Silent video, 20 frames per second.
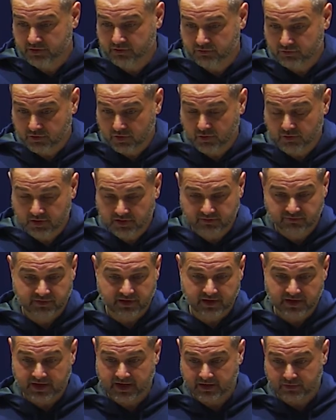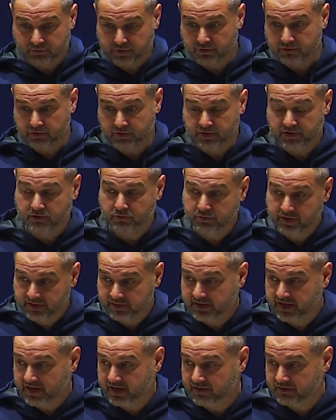controlling, felt like we were going to
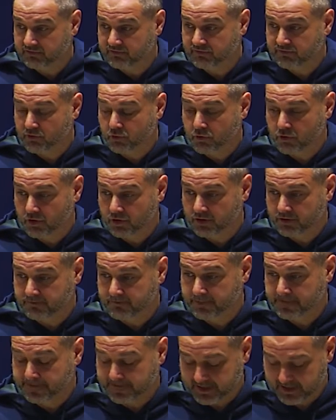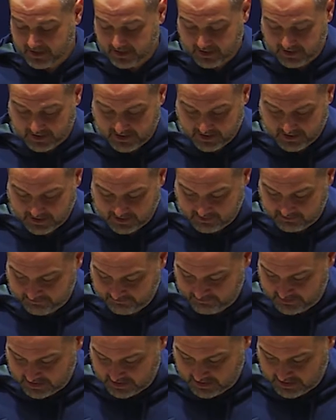win that in four. And,
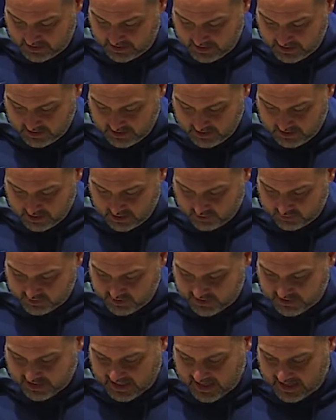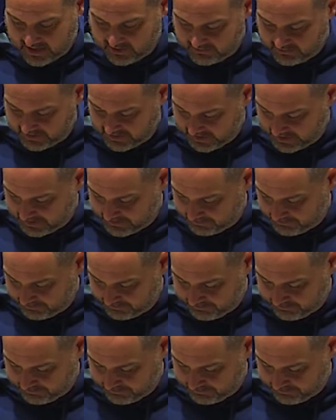you know, just kind of uh,